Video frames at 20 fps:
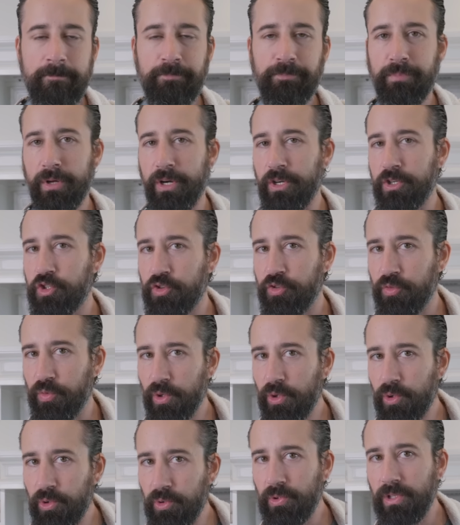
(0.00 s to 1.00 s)
But a
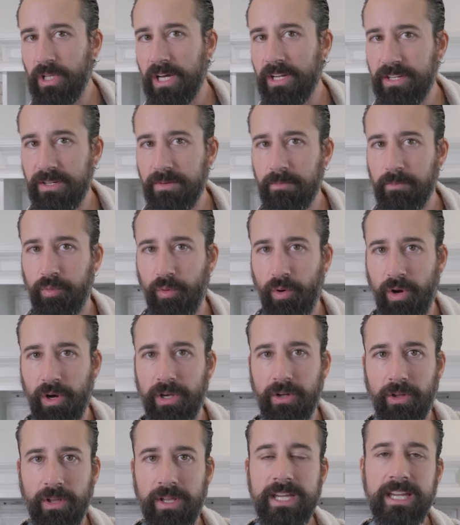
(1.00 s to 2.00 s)
true London
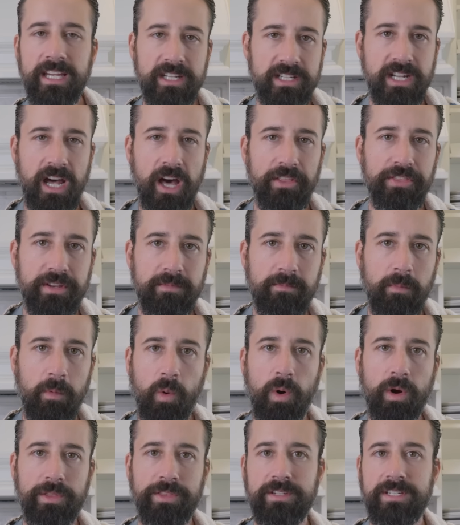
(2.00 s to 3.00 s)
broil is nothing
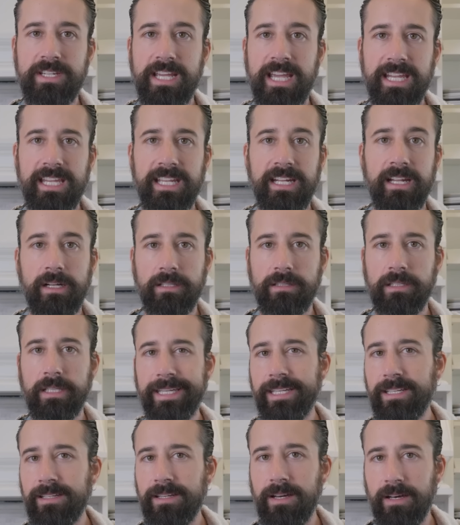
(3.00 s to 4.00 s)
more than taking a
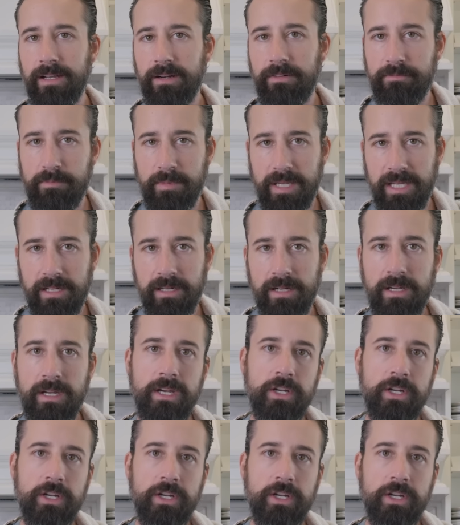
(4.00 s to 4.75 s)
lean cut of meat.